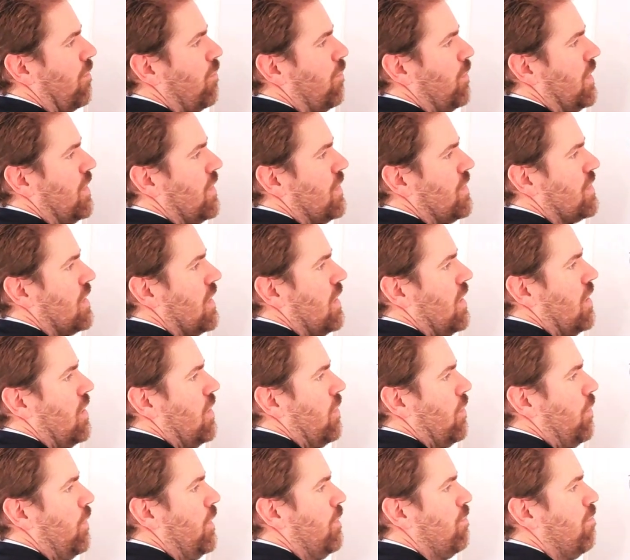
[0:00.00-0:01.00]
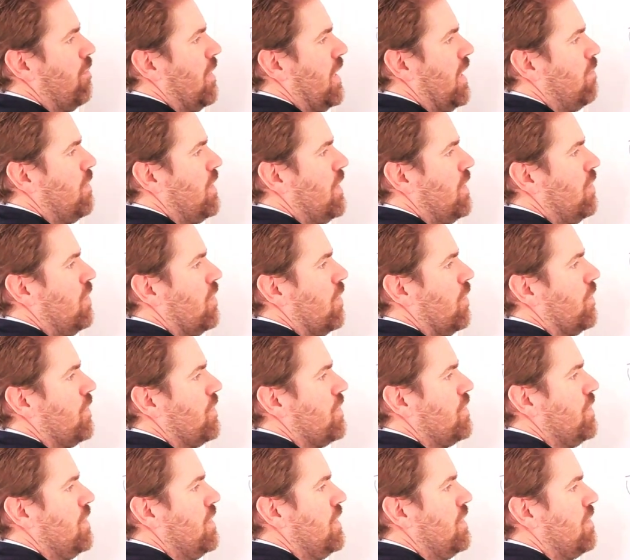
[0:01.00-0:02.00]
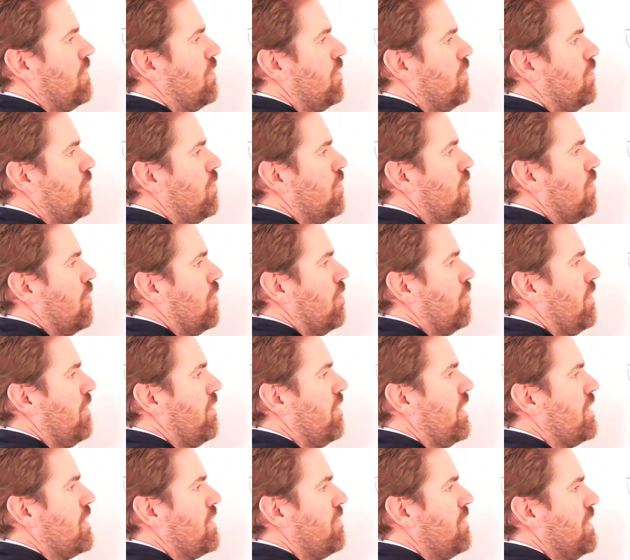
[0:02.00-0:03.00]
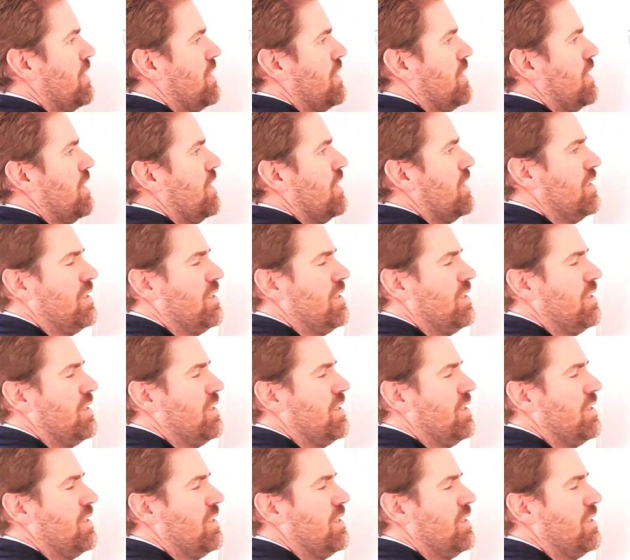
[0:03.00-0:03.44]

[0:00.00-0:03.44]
because we maybe don't need to go with these fancy